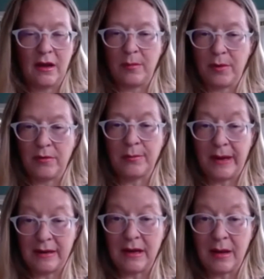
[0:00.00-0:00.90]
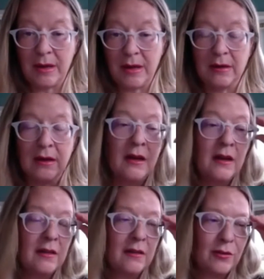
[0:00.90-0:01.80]
post-pandemic,
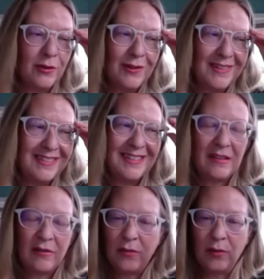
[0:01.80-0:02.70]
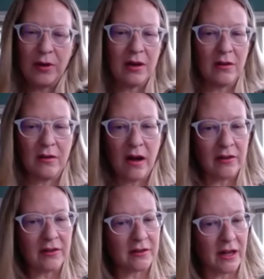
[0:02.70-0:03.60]
the truth is it's a
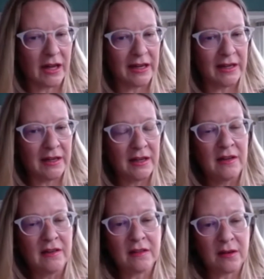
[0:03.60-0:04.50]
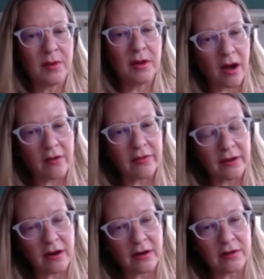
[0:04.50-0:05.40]
40-year-long decline. It's going to be awfully
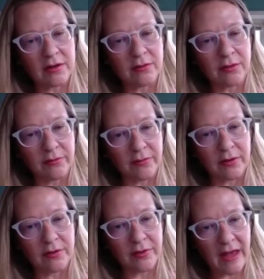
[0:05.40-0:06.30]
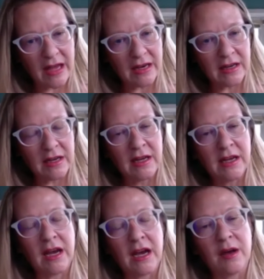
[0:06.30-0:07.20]
hard to reverse that.
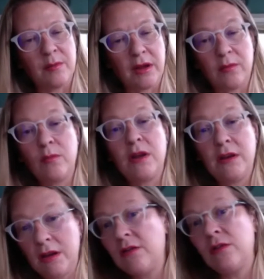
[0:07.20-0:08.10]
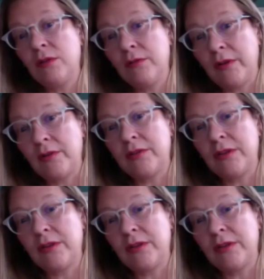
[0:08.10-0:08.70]
And we need to reverse